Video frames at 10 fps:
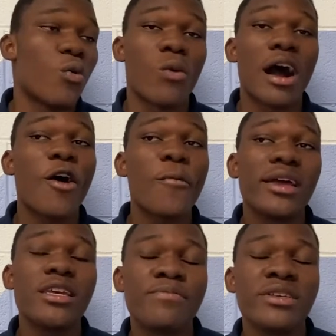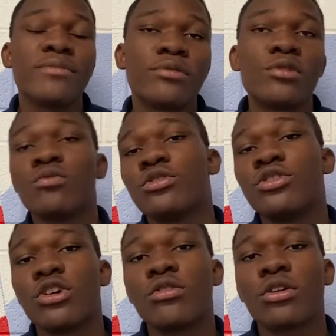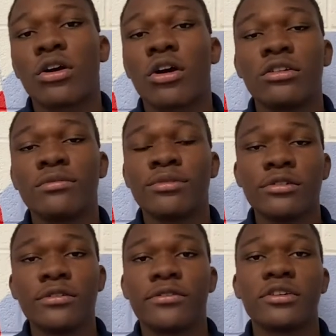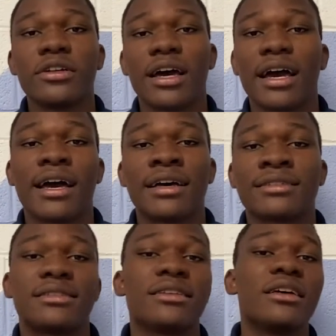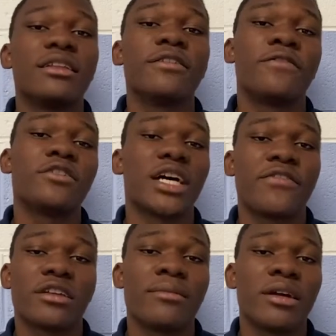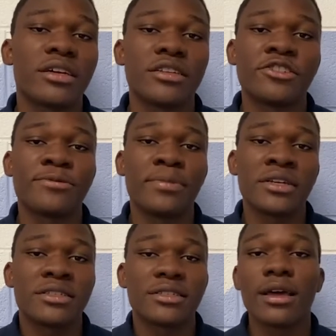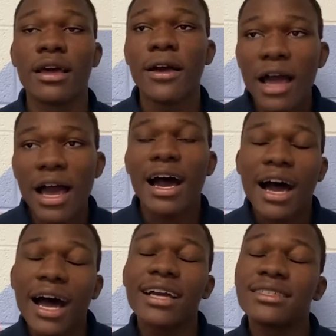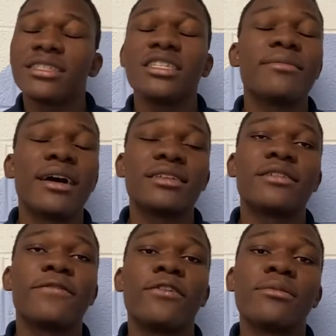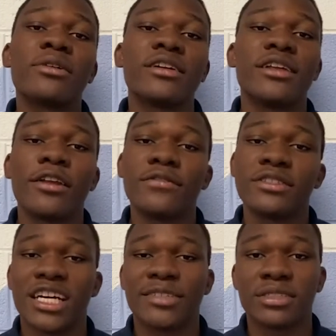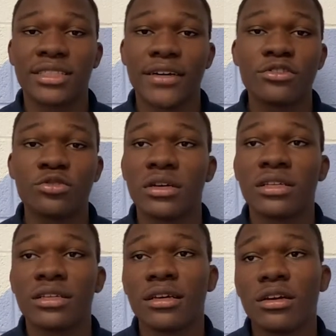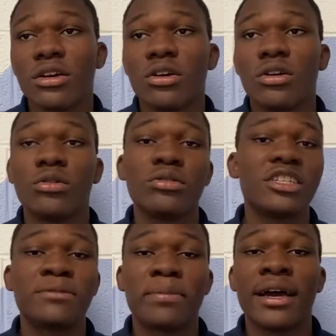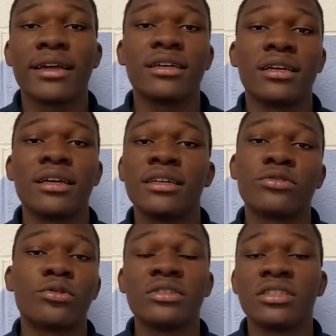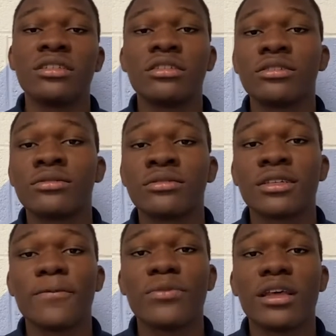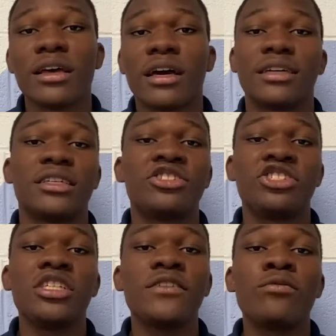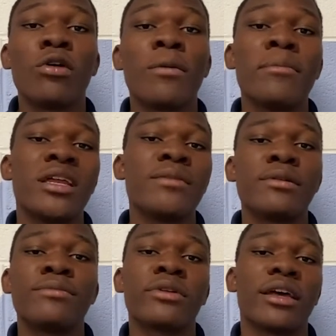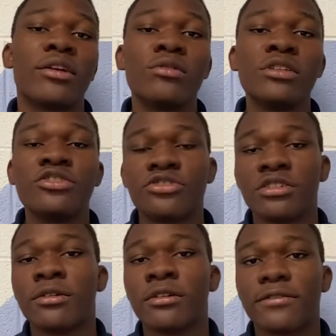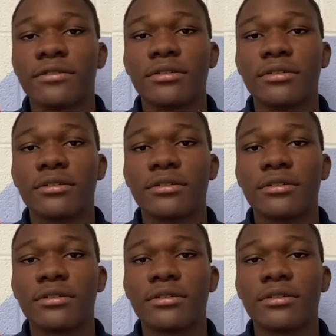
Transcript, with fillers: While many people would know Colonel Bluford as the first African American in space, I see him as a former cadet of Detachment 720, who despite his ordeals, has achieved what many people can only dream of.